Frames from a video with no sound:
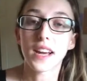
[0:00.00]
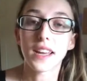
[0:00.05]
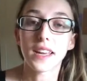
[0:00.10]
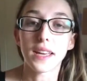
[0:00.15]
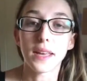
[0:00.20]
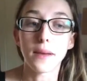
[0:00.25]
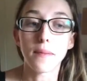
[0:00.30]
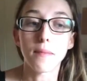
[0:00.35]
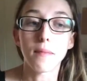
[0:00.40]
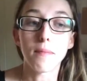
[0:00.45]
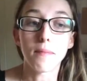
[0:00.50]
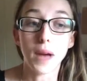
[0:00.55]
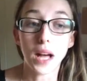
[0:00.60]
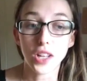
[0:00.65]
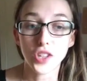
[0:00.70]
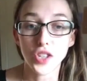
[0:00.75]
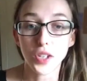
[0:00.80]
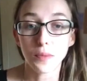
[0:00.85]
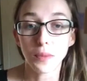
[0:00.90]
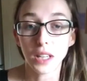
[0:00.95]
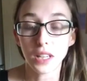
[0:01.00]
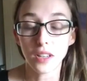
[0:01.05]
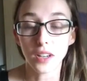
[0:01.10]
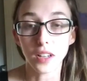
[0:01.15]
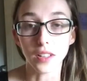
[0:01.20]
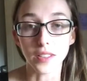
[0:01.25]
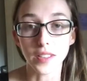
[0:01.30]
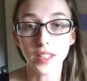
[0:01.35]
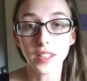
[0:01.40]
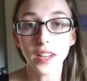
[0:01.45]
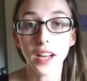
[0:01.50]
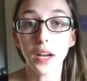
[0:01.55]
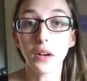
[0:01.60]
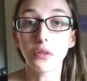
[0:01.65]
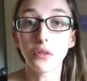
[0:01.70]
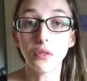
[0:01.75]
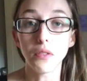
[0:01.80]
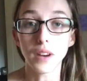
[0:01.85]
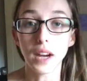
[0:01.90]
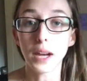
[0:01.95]
I am batching my content,
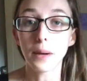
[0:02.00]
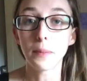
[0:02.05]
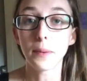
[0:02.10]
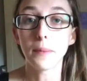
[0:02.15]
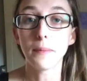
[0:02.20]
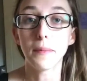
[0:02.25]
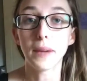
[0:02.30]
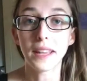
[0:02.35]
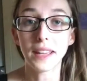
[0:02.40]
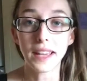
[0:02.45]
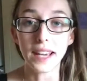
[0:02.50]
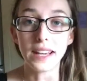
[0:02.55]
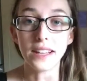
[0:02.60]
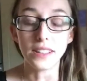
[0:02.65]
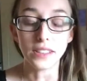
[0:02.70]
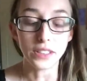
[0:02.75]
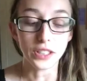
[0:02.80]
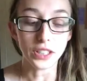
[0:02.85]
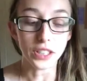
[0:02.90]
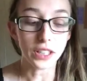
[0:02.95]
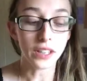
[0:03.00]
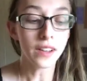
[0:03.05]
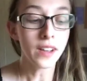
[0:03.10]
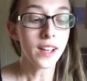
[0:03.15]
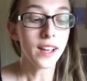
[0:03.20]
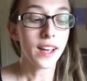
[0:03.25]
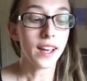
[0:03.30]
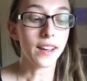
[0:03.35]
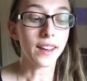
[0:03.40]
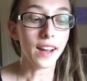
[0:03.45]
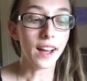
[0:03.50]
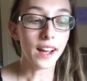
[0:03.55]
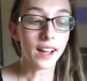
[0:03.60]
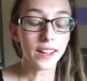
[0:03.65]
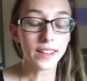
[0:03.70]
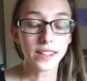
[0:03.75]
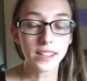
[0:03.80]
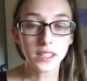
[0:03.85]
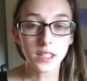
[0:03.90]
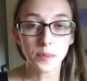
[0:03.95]
I'll grab my calendar. And
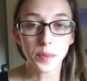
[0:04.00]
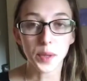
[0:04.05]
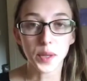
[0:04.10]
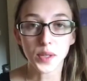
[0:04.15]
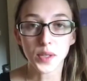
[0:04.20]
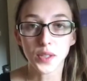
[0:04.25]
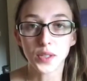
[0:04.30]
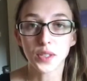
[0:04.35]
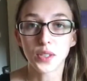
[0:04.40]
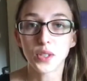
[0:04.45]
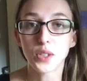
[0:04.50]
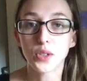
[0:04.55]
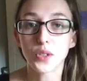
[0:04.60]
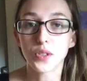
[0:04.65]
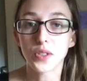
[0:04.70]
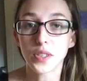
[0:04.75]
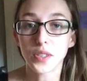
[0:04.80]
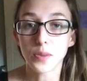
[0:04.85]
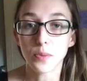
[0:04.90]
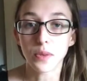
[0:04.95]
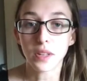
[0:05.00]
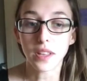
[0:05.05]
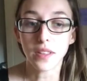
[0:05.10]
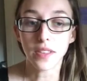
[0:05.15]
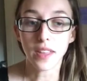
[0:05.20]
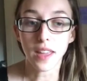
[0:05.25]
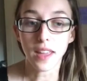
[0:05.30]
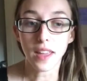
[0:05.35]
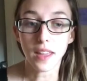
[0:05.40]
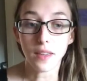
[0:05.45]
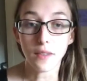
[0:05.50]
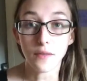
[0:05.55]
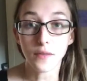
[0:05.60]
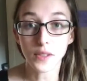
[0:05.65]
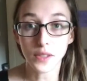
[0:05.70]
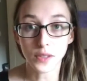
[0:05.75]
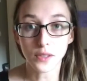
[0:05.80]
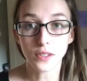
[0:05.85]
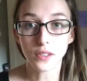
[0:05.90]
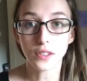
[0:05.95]
I like to personally do this with a
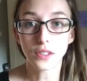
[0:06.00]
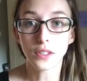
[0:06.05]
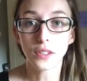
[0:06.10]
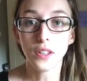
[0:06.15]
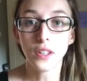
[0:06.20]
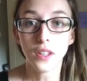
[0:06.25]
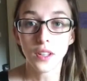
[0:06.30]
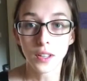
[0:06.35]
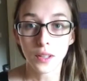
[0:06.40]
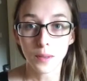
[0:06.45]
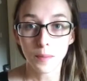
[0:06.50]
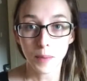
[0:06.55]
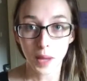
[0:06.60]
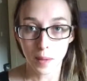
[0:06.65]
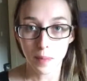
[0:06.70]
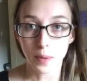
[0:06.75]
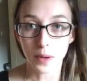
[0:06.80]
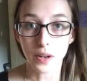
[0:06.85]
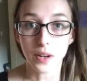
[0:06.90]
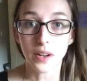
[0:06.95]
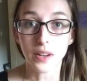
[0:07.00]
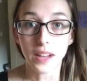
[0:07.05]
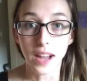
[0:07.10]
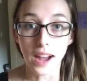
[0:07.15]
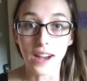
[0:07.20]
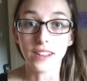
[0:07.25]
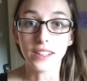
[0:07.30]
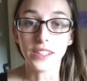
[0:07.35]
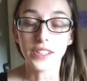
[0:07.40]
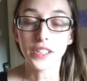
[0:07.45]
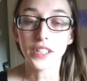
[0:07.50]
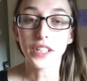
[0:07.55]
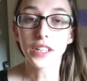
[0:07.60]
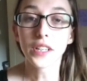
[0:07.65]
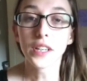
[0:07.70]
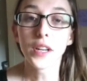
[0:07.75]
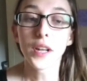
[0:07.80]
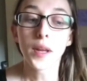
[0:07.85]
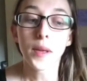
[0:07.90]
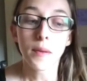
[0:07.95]
physical paper calendar
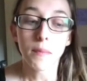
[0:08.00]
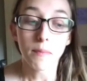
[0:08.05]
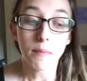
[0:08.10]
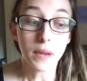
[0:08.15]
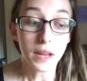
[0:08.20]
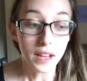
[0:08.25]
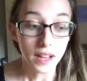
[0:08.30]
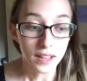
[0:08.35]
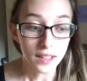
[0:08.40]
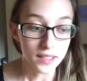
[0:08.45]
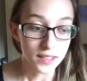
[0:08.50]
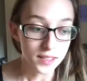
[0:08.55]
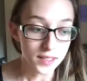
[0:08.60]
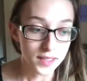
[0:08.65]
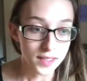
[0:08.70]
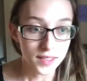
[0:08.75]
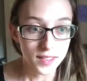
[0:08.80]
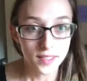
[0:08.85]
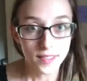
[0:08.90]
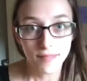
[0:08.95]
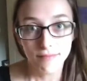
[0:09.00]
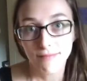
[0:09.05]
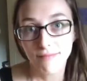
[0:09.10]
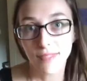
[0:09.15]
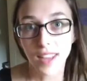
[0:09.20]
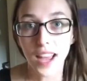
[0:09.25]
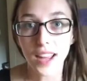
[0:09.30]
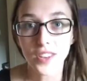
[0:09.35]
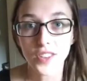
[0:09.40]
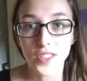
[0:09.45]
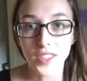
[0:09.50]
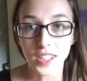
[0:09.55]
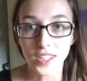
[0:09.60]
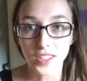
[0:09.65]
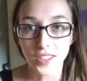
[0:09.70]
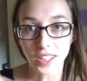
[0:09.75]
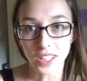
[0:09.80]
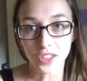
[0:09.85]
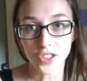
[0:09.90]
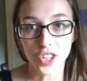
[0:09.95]
because I just like to like